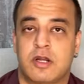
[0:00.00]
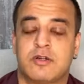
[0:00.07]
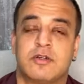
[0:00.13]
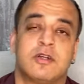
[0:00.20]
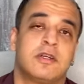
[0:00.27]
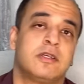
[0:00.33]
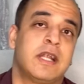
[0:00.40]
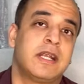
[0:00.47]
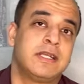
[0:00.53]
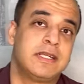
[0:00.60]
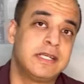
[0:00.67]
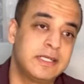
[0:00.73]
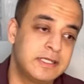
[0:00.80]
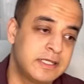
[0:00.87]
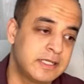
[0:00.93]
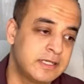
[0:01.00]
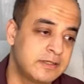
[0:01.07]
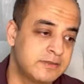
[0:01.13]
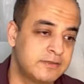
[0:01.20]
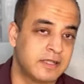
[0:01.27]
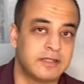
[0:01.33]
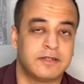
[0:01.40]
119
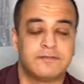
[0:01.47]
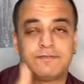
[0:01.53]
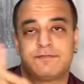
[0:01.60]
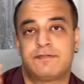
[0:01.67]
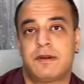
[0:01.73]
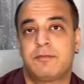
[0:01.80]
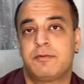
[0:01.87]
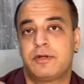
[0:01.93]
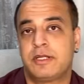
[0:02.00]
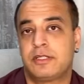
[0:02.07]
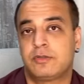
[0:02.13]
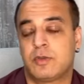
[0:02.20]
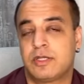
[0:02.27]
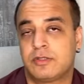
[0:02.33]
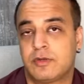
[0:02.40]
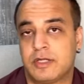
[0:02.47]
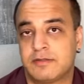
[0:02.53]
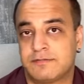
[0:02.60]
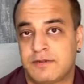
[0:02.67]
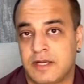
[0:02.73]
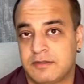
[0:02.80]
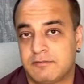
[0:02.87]
days then in February
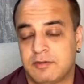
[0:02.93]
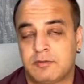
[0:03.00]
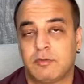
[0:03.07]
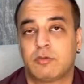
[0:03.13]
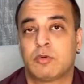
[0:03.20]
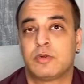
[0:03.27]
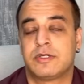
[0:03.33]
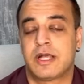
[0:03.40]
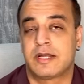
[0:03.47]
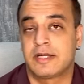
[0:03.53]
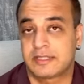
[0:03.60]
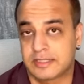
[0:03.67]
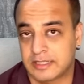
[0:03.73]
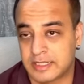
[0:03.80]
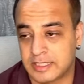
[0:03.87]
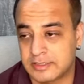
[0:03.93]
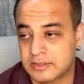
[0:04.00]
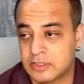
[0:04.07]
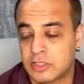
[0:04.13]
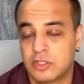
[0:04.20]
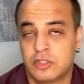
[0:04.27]
2025 it will go direct again.